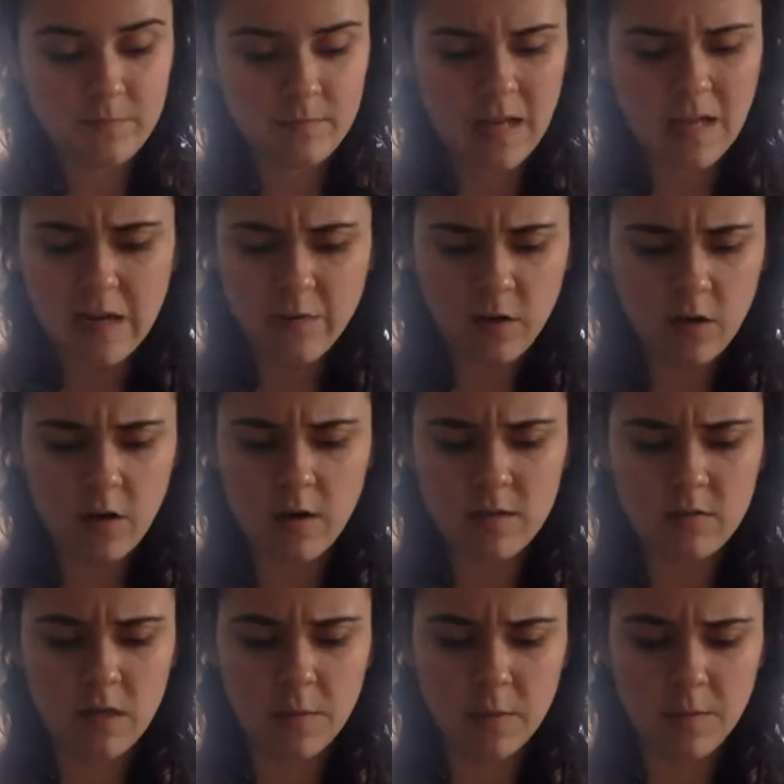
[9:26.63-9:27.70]
I never
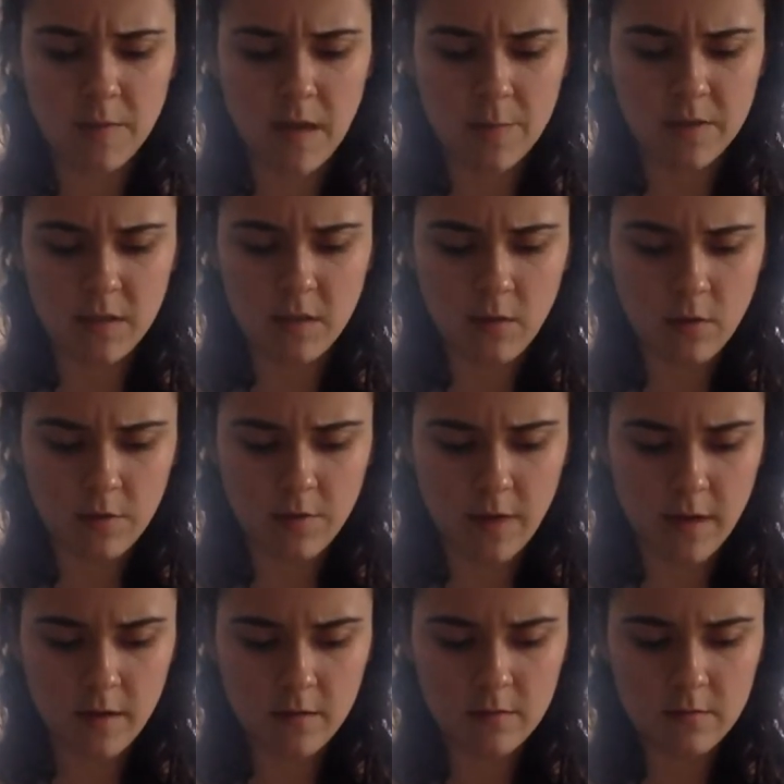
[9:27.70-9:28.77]
caused trouble, Papa, you know
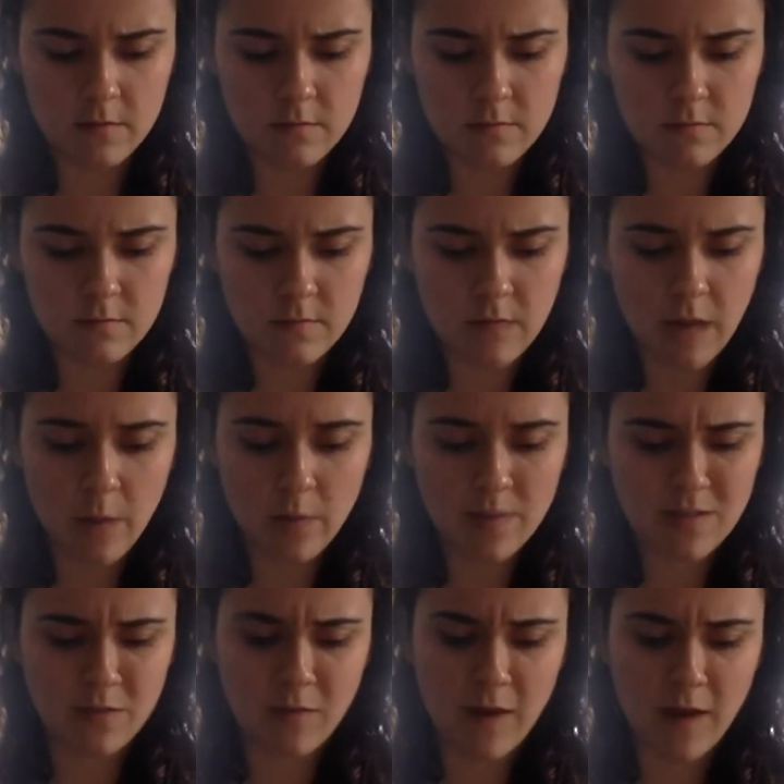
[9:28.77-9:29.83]
that. I
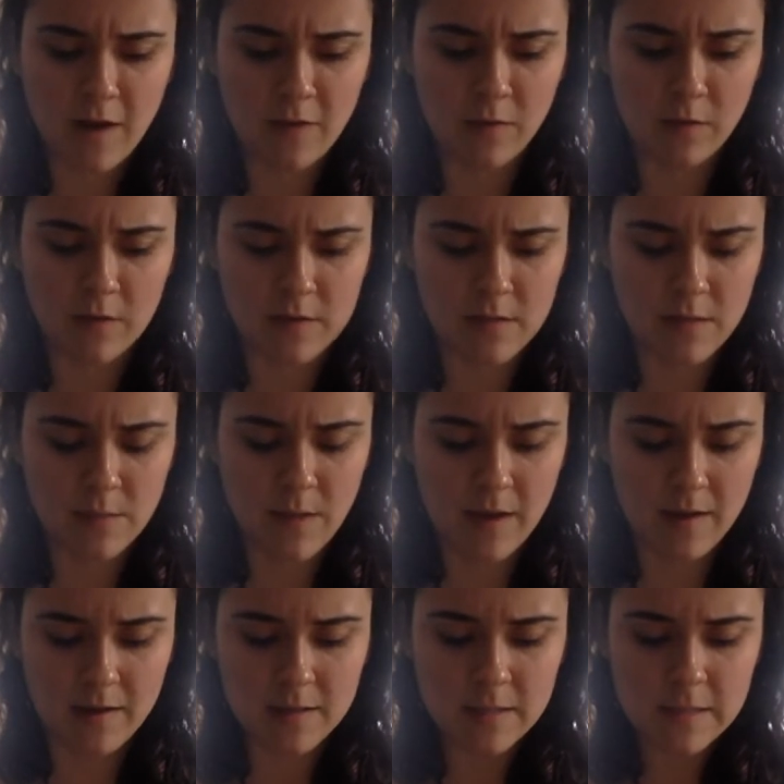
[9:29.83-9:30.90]
wasn't a rock thrown into the
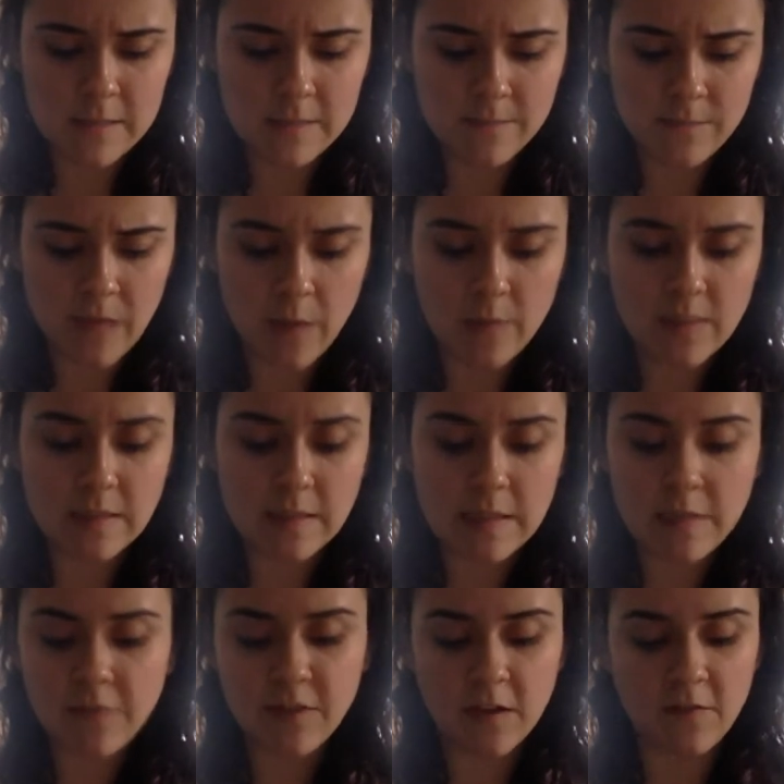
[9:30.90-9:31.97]
pond. I was a
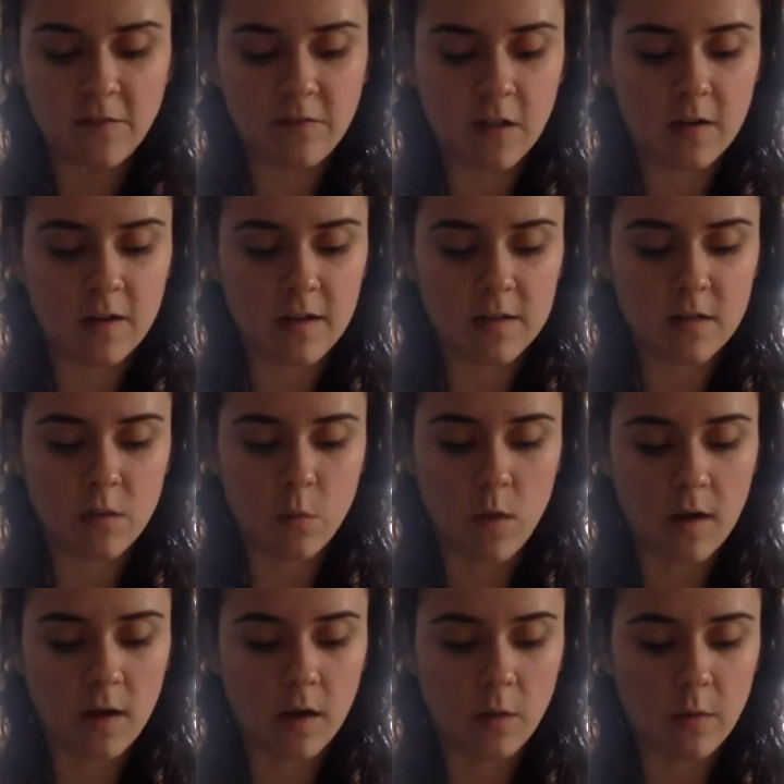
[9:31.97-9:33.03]
leaf that fluttered onto the
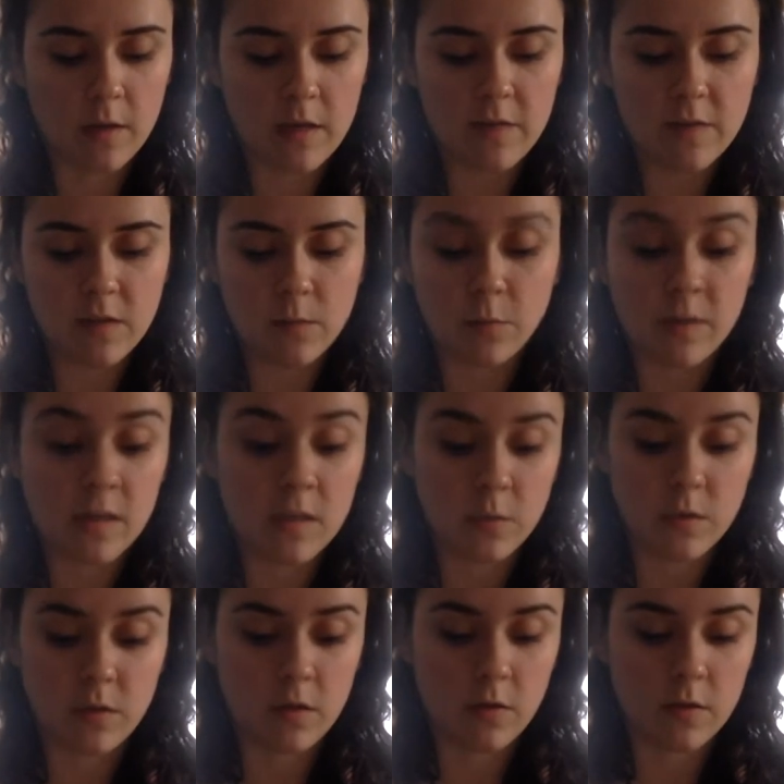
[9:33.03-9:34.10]
water, where even the breeze
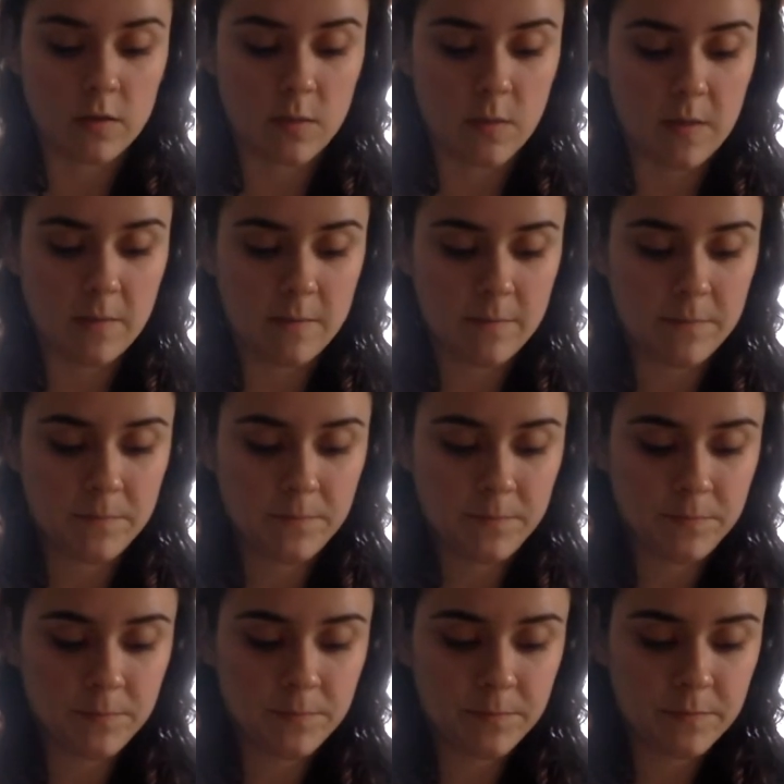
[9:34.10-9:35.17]
wouldn't notice me.
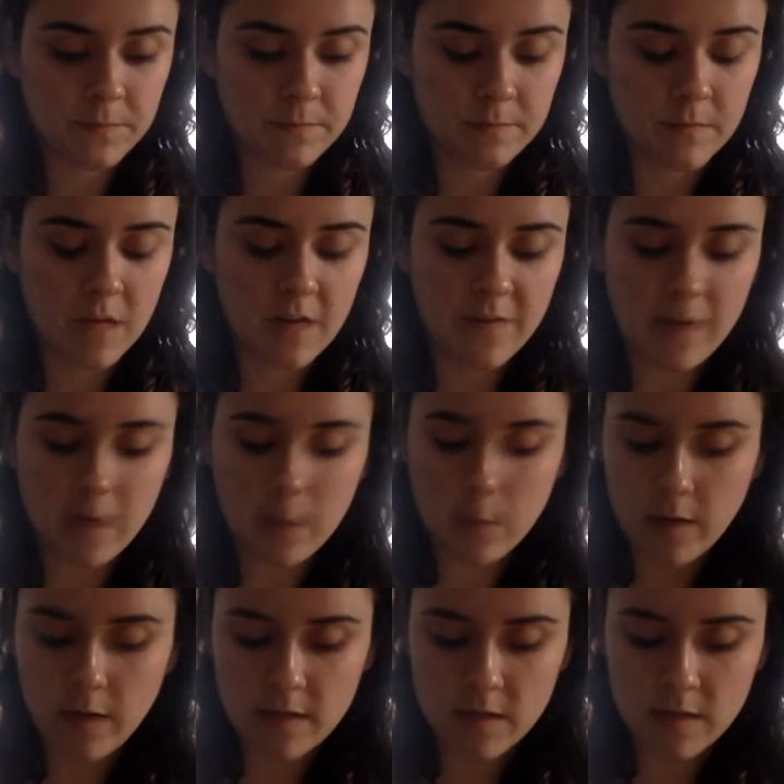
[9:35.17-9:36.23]
And if anyone
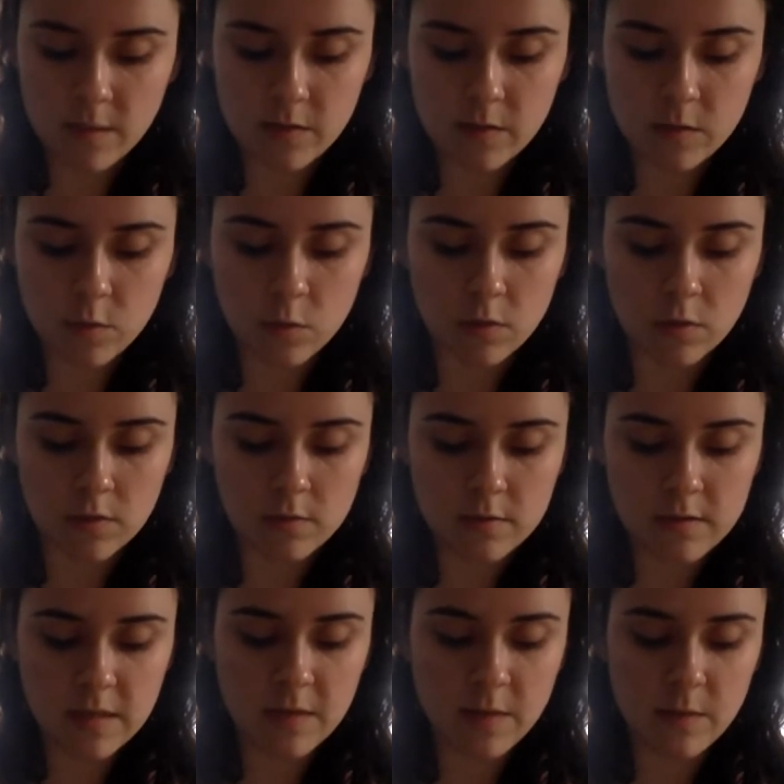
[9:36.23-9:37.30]
asks about school,
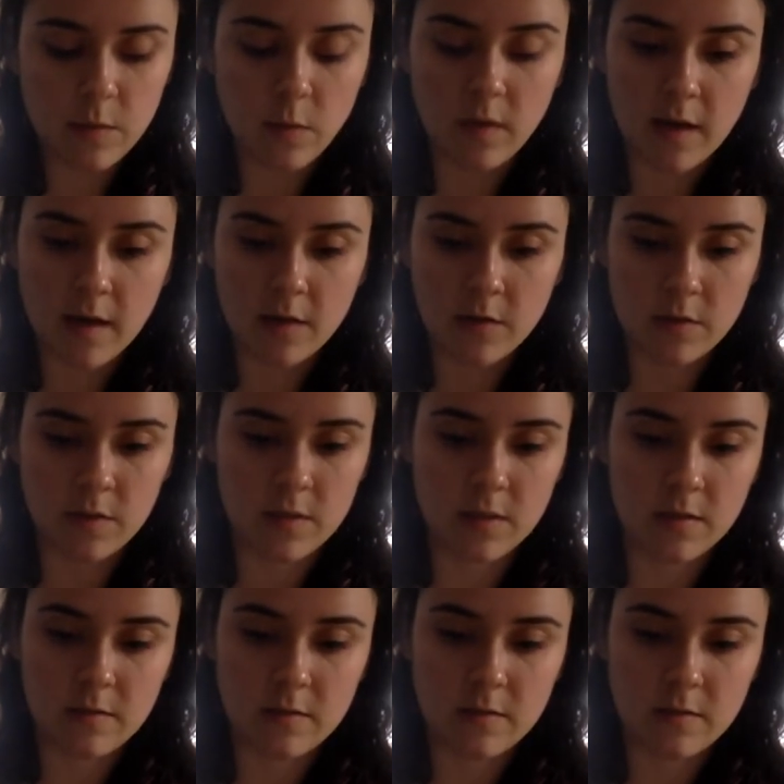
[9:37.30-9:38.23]
tell them you are not interested.